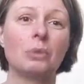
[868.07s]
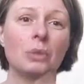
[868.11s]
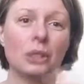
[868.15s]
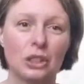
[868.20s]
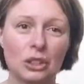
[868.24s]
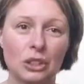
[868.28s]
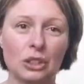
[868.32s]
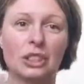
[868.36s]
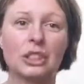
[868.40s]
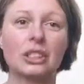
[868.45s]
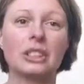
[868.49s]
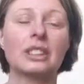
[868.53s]

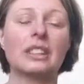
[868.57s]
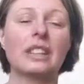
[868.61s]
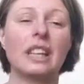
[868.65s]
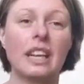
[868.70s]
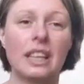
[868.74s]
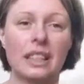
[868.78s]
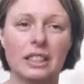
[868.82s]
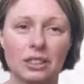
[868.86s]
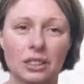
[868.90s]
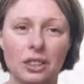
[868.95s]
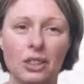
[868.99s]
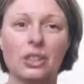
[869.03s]
which is
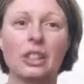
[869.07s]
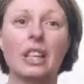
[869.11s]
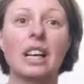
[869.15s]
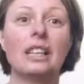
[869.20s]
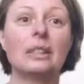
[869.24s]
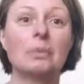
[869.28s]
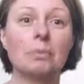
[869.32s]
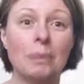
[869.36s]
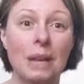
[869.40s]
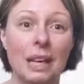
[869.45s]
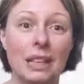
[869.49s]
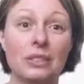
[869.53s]
yoga
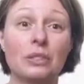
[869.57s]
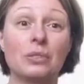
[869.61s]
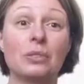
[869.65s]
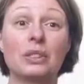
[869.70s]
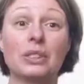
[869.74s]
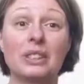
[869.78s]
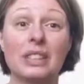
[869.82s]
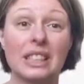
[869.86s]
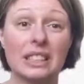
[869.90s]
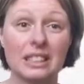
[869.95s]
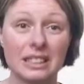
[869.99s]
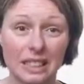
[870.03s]
and
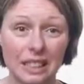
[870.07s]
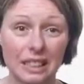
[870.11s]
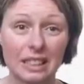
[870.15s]
mindfulness,